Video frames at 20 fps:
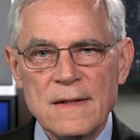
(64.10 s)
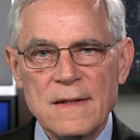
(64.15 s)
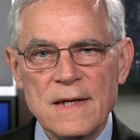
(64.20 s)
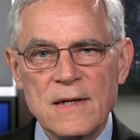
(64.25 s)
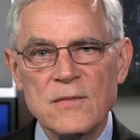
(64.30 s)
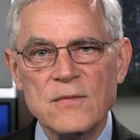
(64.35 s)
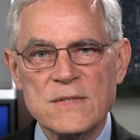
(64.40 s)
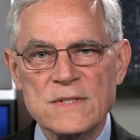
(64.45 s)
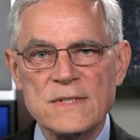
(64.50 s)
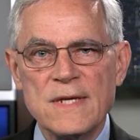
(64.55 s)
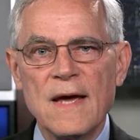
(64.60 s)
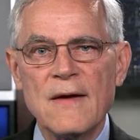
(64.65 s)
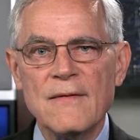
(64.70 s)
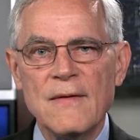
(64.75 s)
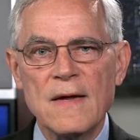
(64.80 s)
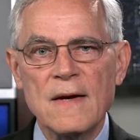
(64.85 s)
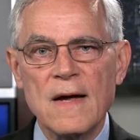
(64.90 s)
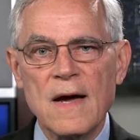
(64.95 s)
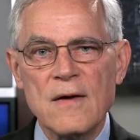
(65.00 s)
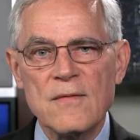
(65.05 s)
It was then
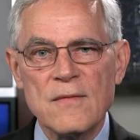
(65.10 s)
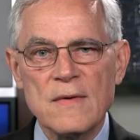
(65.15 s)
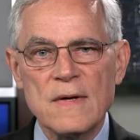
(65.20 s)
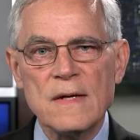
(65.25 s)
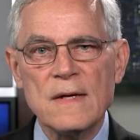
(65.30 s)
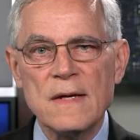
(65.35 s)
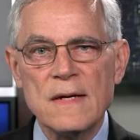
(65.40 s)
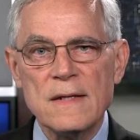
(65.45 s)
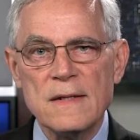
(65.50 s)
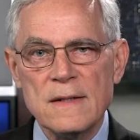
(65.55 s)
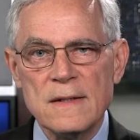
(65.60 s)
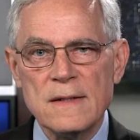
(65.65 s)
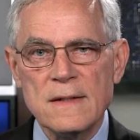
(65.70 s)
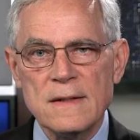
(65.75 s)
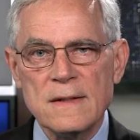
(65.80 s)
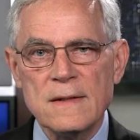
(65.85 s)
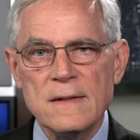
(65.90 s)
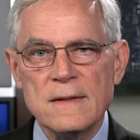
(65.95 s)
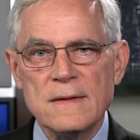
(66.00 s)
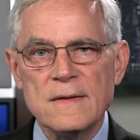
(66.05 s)
that I really
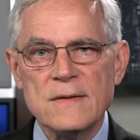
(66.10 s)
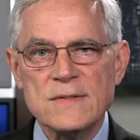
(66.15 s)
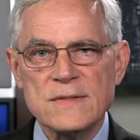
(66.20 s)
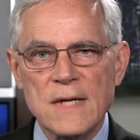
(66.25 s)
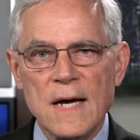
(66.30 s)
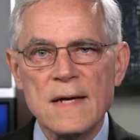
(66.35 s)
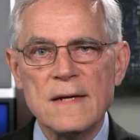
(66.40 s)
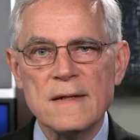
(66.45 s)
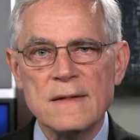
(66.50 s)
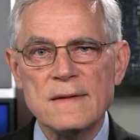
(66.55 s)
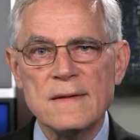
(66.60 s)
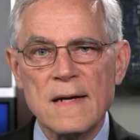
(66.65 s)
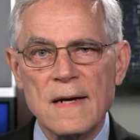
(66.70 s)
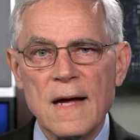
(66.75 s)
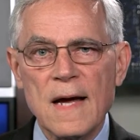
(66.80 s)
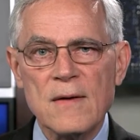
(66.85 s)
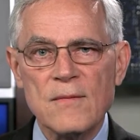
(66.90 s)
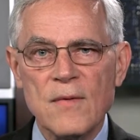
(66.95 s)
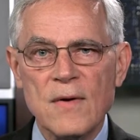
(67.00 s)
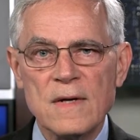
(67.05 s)
decided that
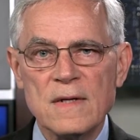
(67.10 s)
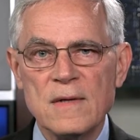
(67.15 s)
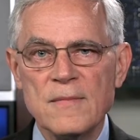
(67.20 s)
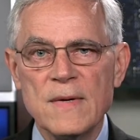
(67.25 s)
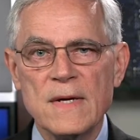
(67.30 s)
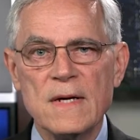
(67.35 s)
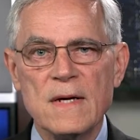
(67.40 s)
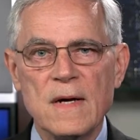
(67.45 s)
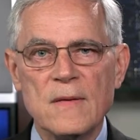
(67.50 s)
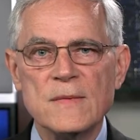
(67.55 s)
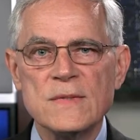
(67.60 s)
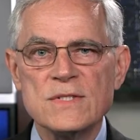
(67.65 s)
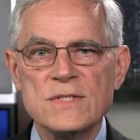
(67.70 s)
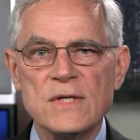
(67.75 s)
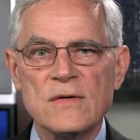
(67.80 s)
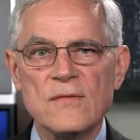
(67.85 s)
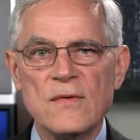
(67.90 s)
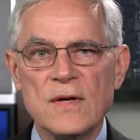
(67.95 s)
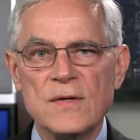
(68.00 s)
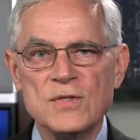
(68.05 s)
I wanted to become a
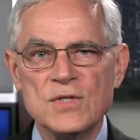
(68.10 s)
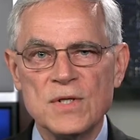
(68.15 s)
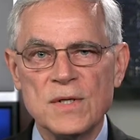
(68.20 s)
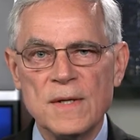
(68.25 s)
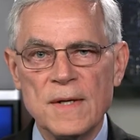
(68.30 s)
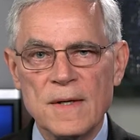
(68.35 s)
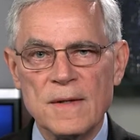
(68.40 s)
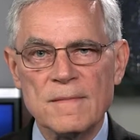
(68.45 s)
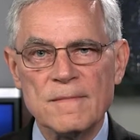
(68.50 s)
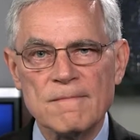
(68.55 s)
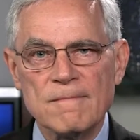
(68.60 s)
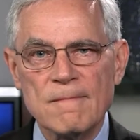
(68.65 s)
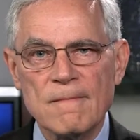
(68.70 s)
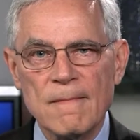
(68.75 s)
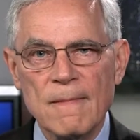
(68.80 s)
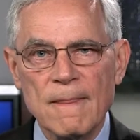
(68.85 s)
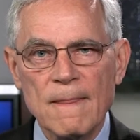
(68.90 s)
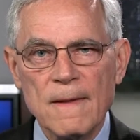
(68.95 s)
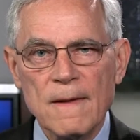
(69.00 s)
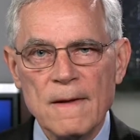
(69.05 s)
civil engineer.
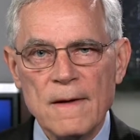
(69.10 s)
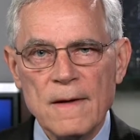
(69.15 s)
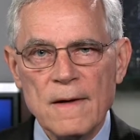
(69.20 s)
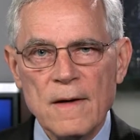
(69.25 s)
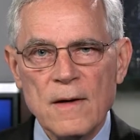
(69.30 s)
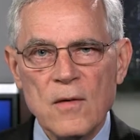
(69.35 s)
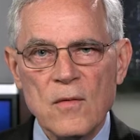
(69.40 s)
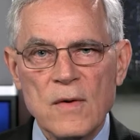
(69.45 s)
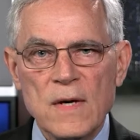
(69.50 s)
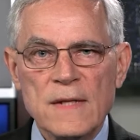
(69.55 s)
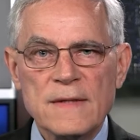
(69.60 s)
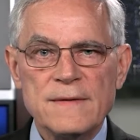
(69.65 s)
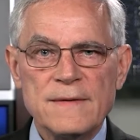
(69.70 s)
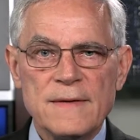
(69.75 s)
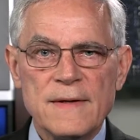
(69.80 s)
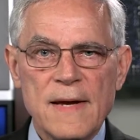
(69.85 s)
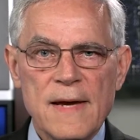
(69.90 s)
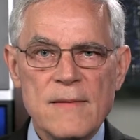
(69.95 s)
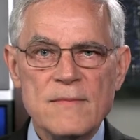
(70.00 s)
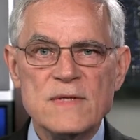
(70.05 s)
When it
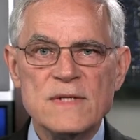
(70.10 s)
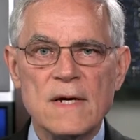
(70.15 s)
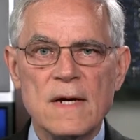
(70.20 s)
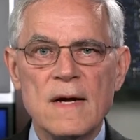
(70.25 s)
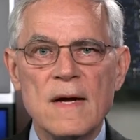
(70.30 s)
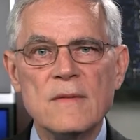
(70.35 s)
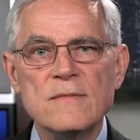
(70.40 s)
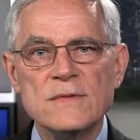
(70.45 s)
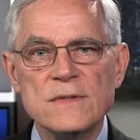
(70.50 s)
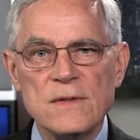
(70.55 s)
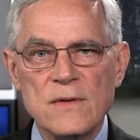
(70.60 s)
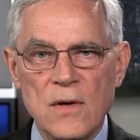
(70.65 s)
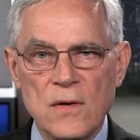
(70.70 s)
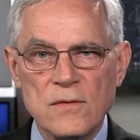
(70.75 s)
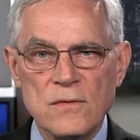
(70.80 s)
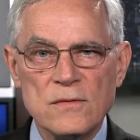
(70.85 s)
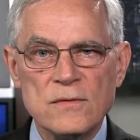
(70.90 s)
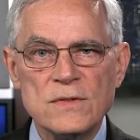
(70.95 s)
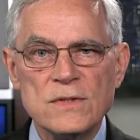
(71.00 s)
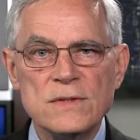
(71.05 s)
came time to
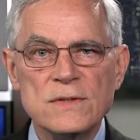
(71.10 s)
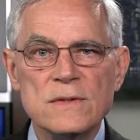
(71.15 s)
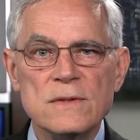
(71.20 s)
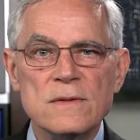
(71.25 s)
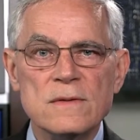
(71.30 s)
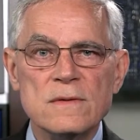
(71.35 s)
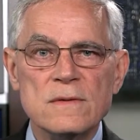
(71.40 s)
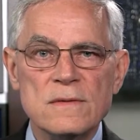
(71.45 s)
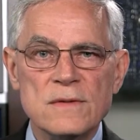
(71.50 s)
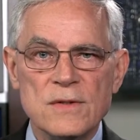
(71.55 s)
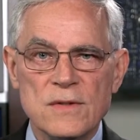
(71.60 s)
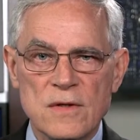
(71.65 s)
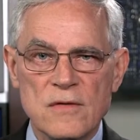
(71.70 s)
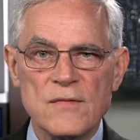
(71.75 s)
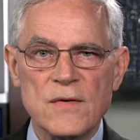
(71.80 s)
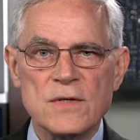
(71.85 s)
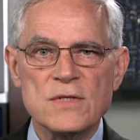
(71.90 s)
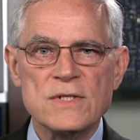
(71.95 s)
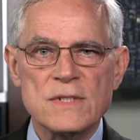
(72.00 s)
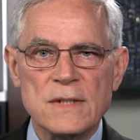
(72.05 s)
go to
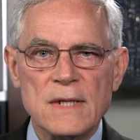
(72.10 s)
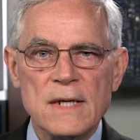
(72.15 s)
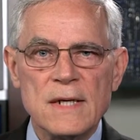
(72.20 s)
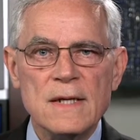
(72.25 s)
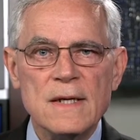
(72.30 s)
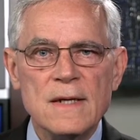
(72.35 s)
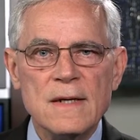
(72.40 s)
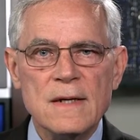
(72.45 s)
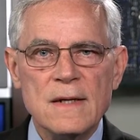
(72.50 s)
university,